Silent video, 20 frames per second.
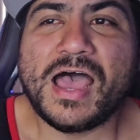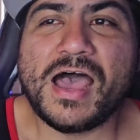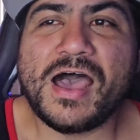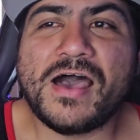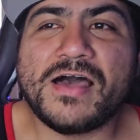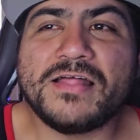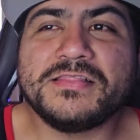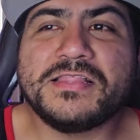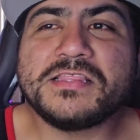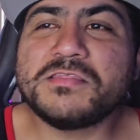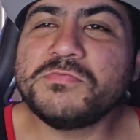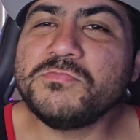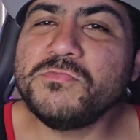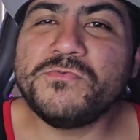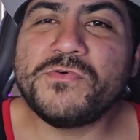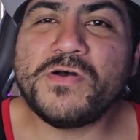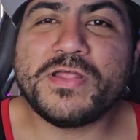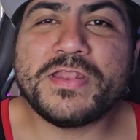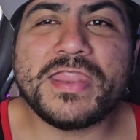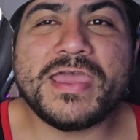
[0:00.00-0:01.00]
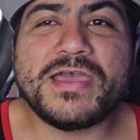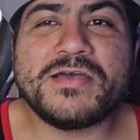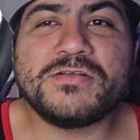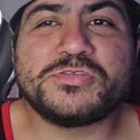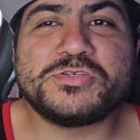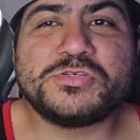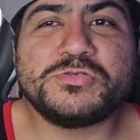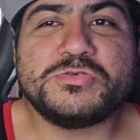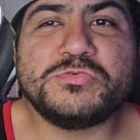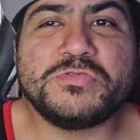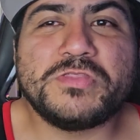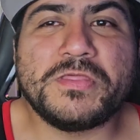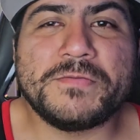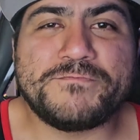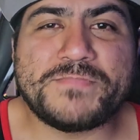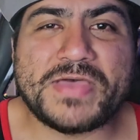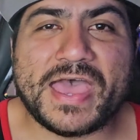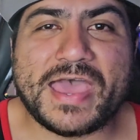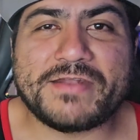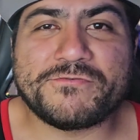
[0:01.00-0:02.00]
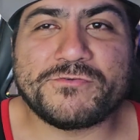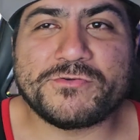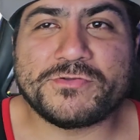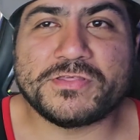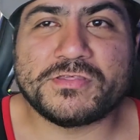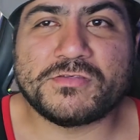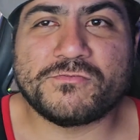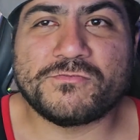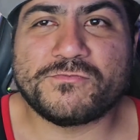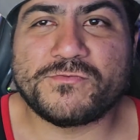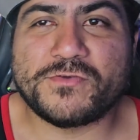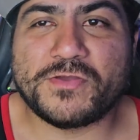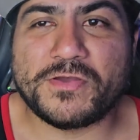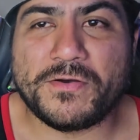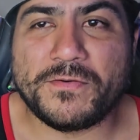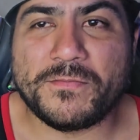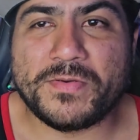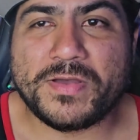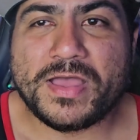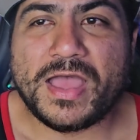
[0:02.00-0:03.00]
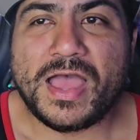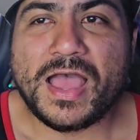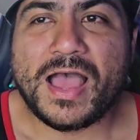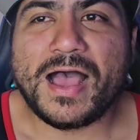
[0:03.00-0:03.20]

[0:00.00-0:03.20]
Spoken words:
Let's move on now to the bad for this film.